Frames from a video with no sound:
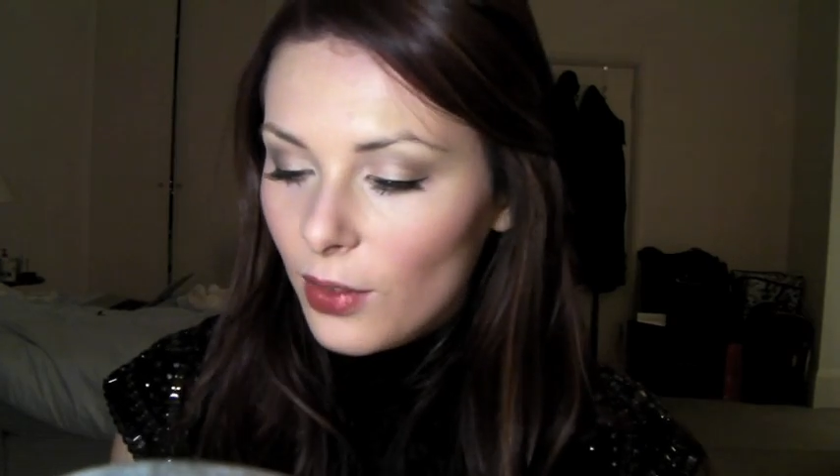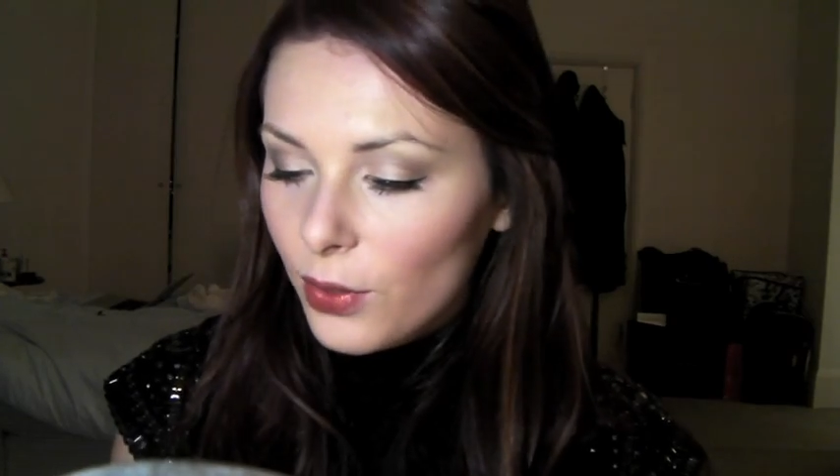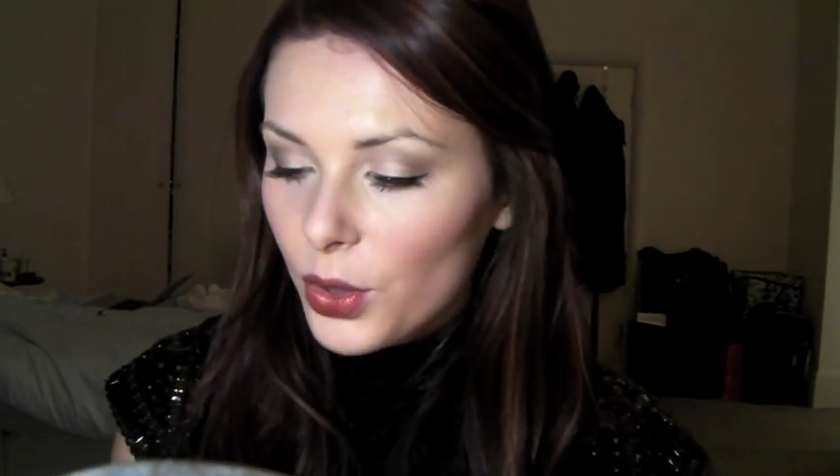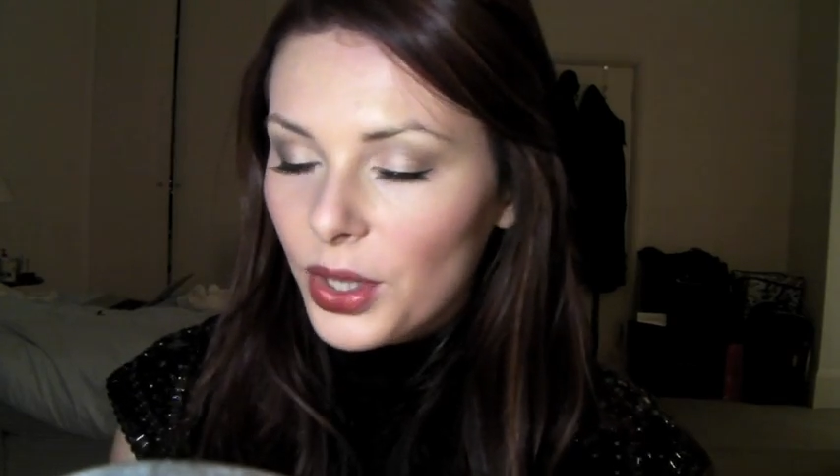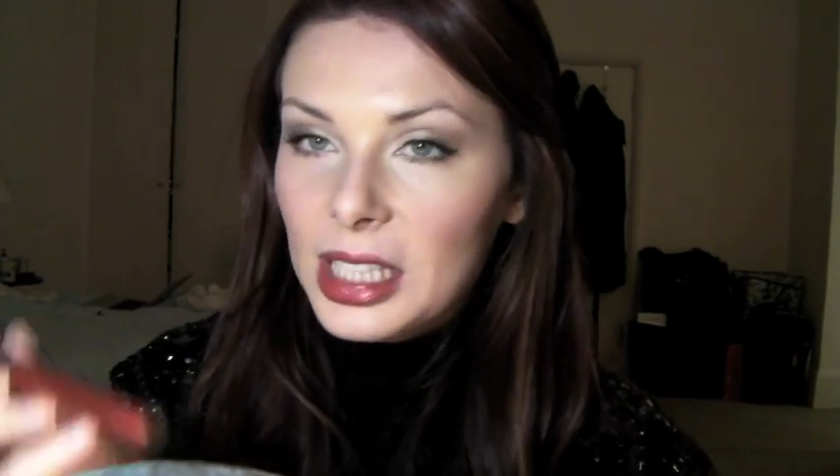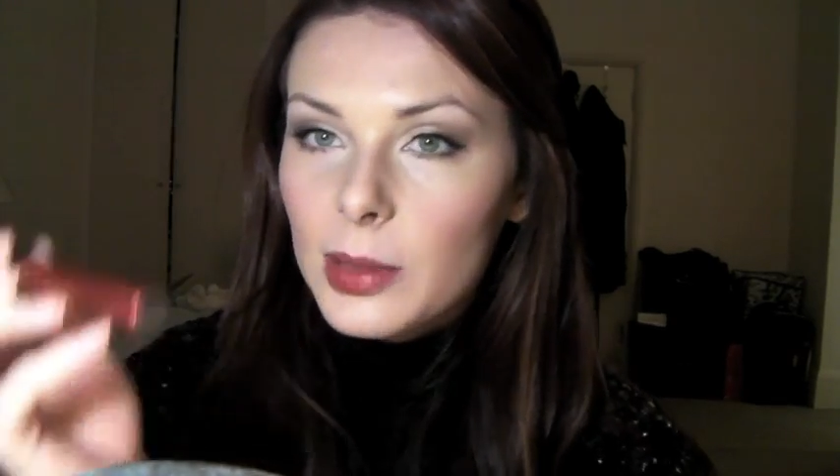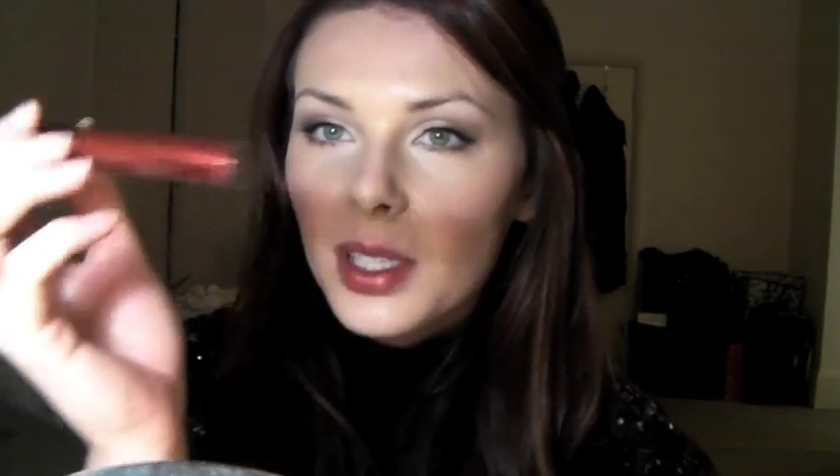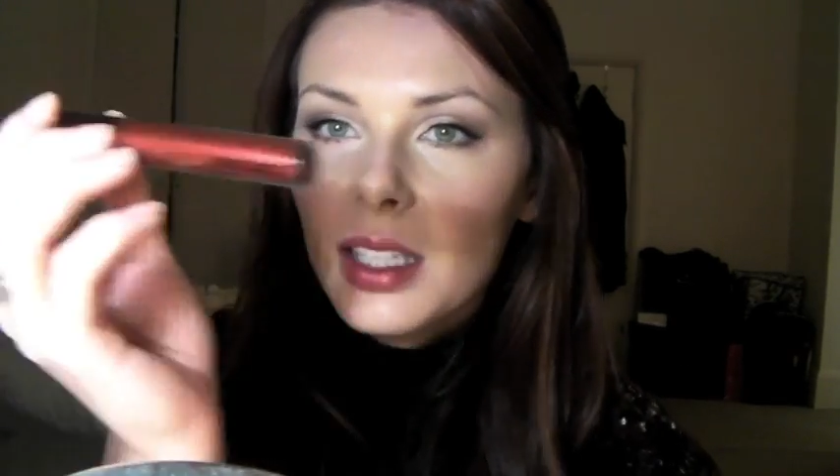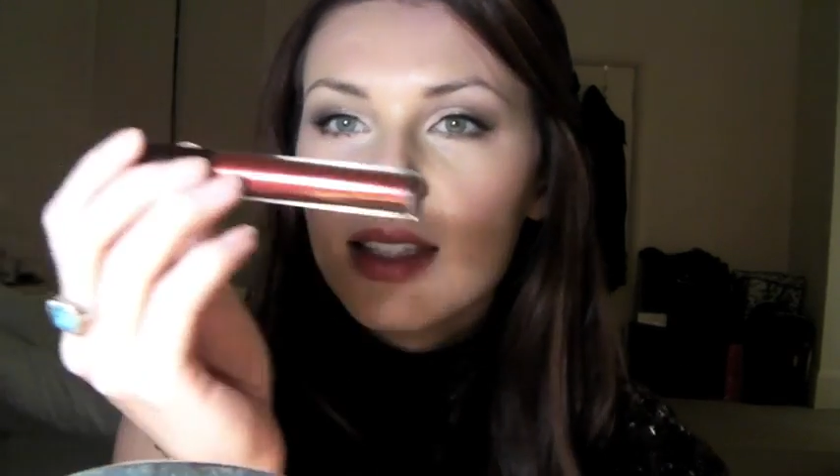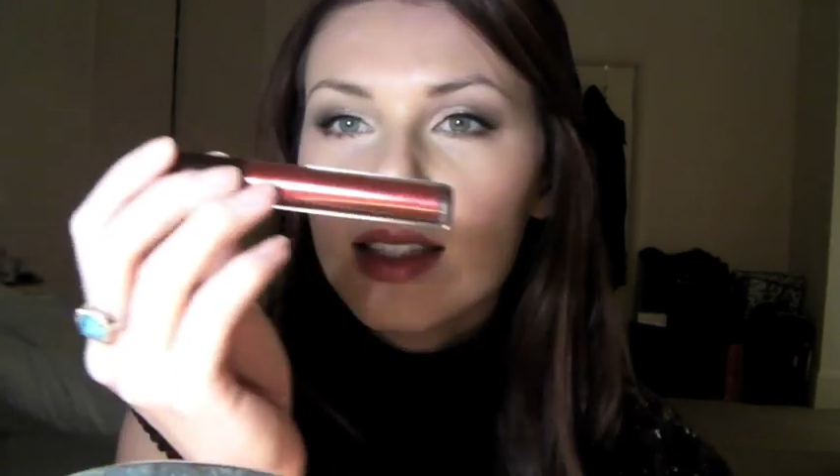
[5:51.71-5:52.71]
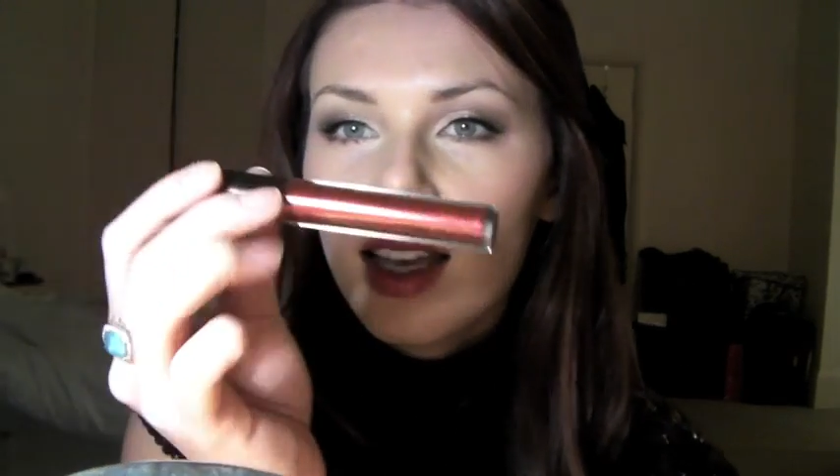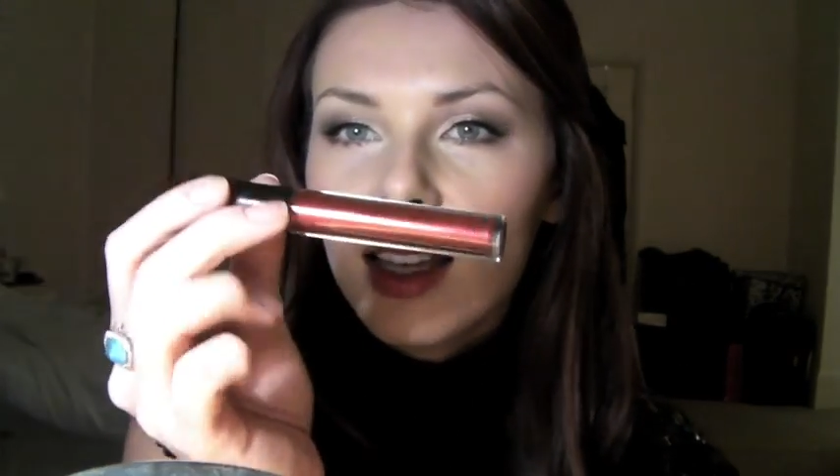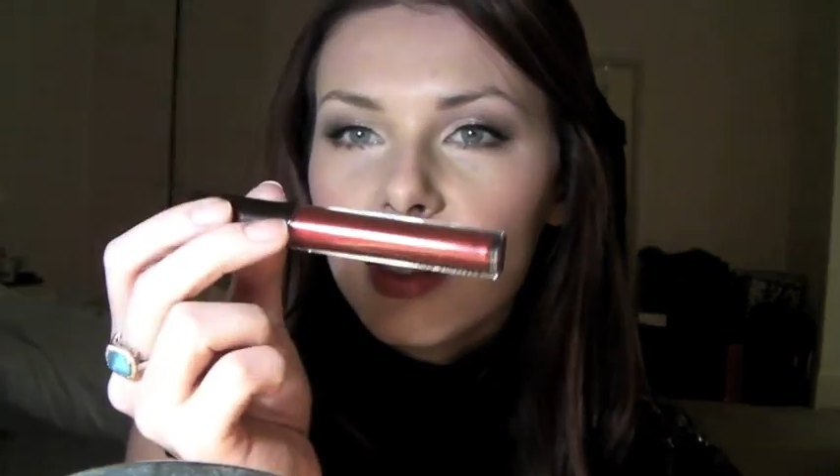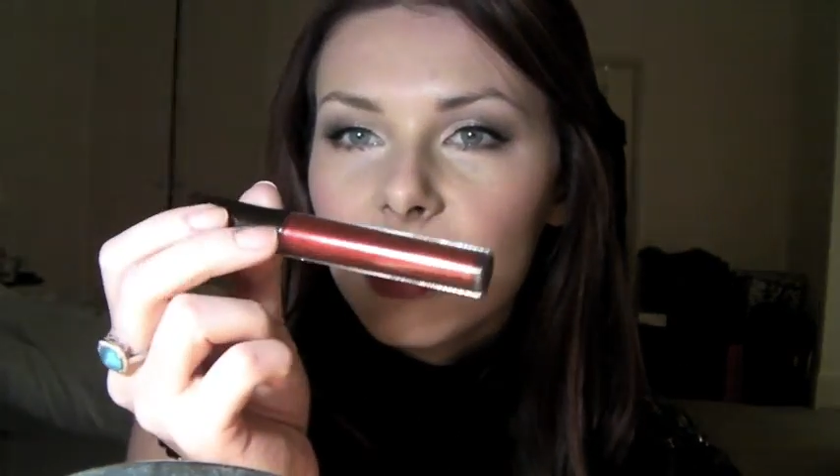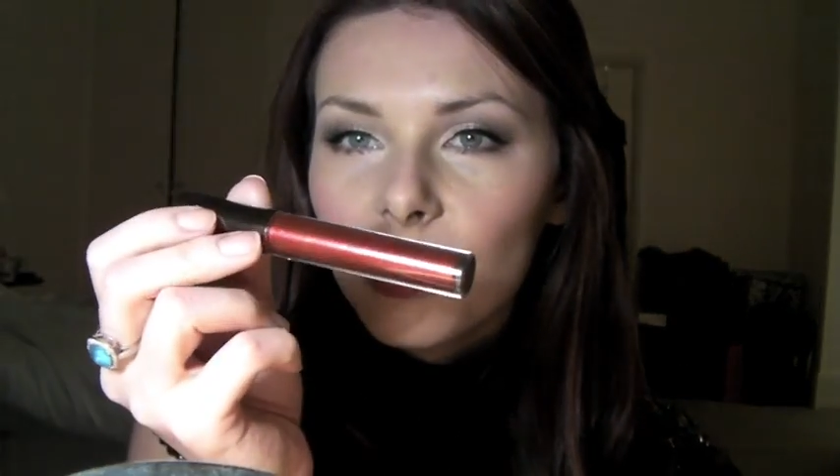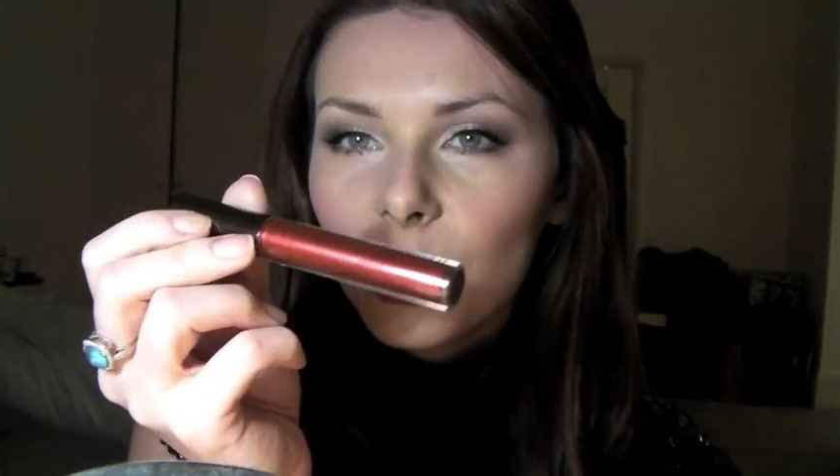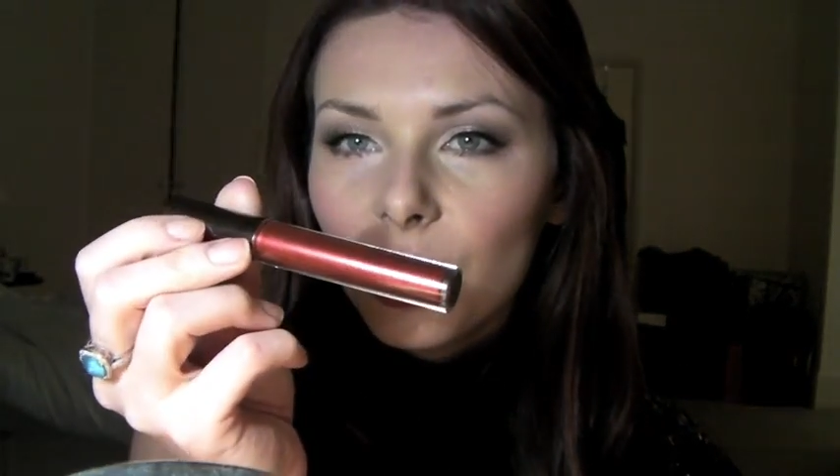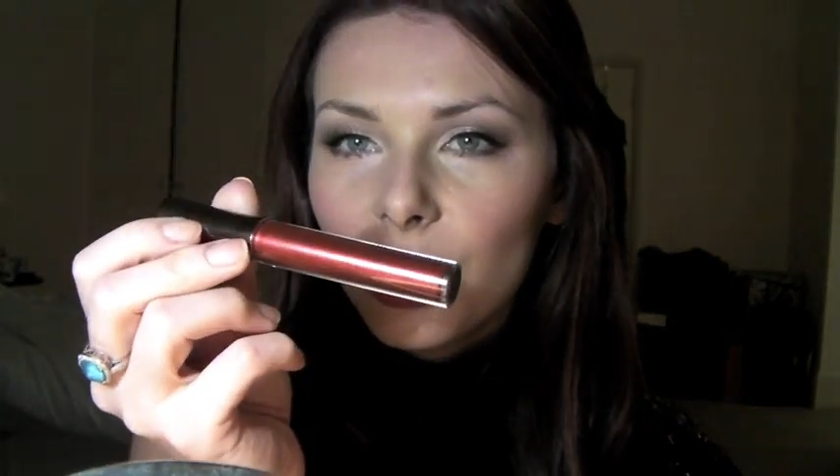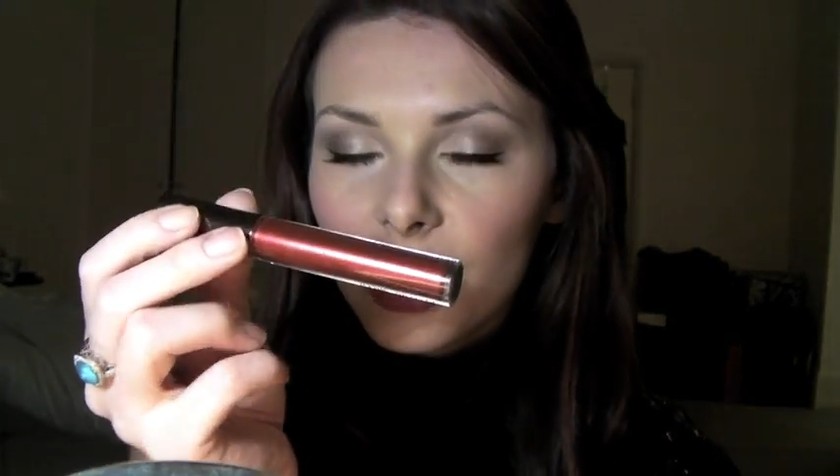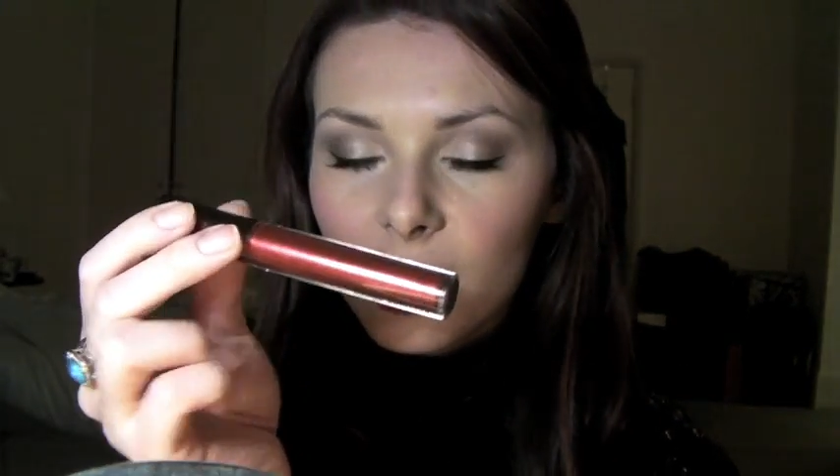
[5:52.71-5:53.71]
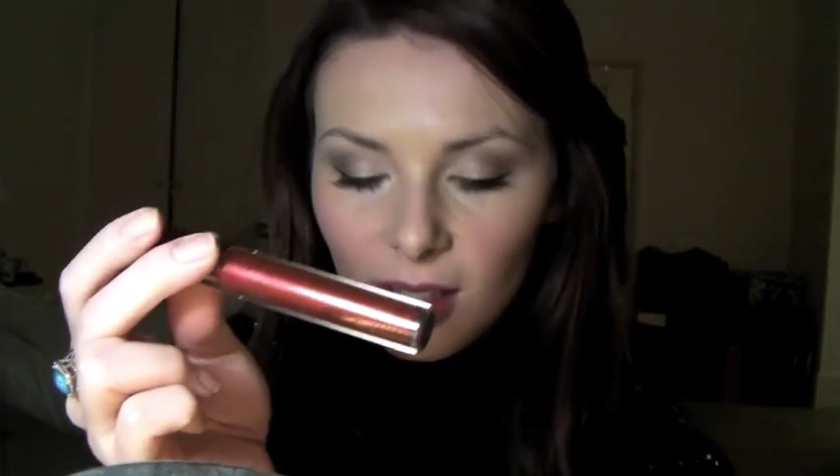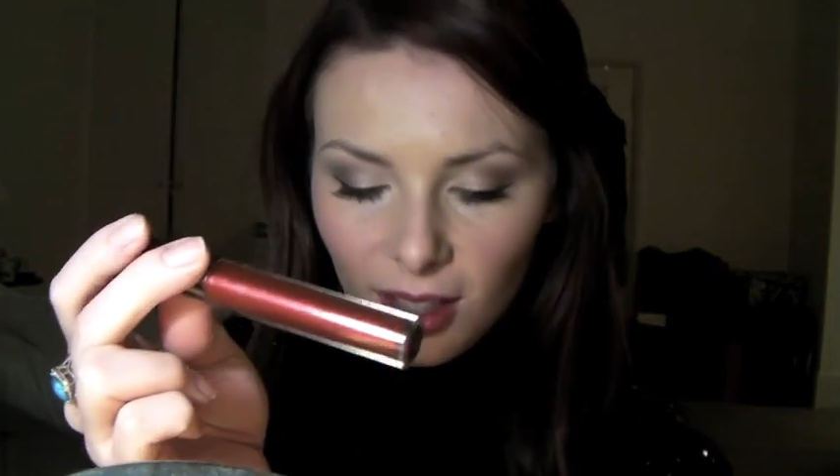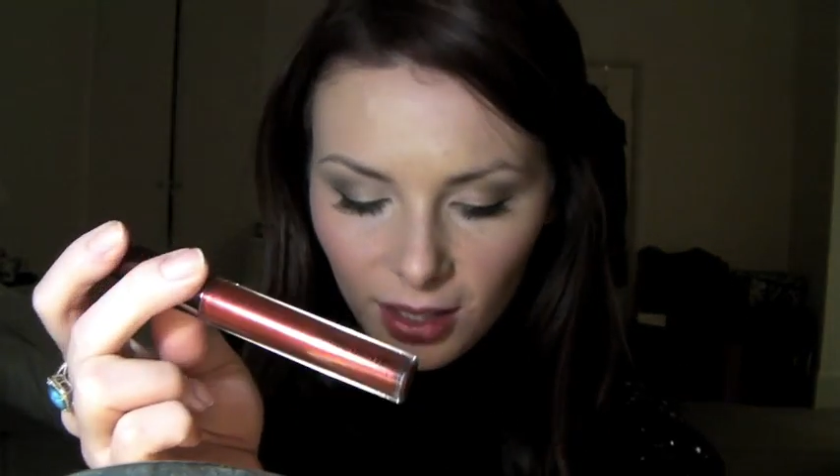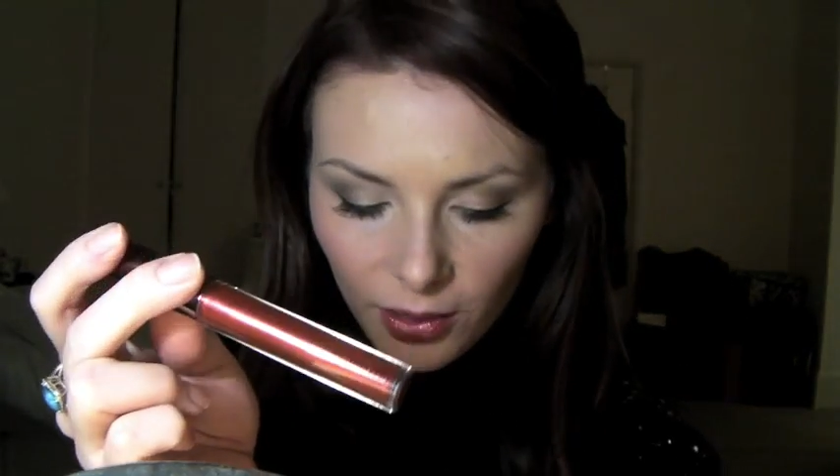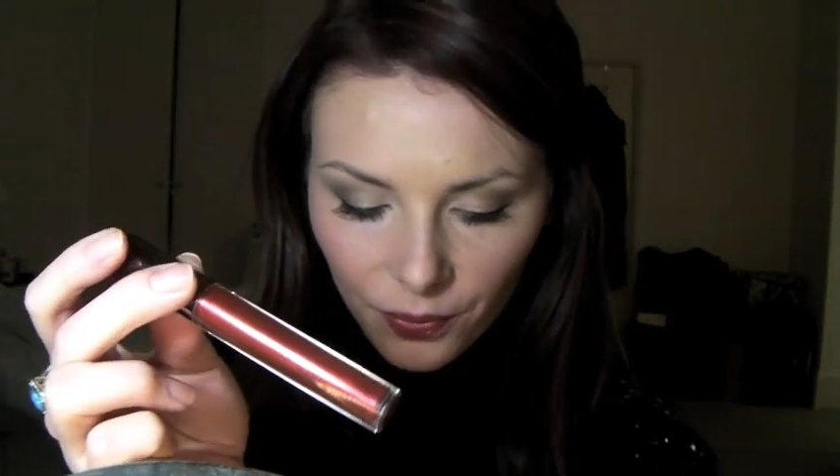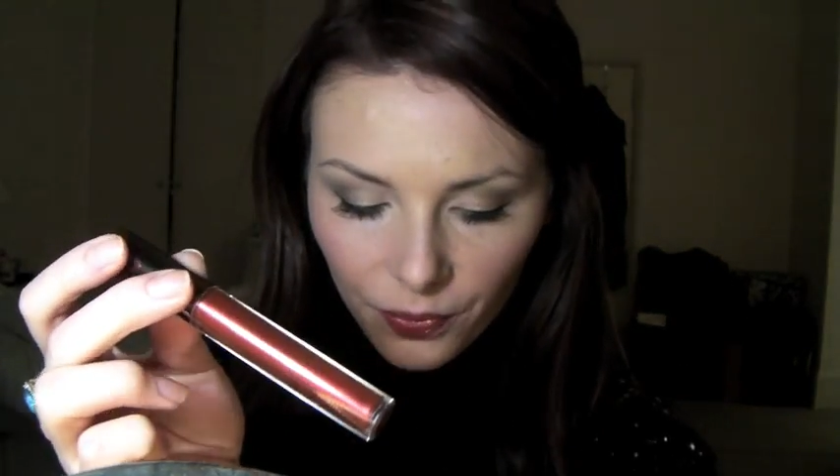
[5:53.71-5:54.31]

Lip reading: for Christmas, and this is what it looks like.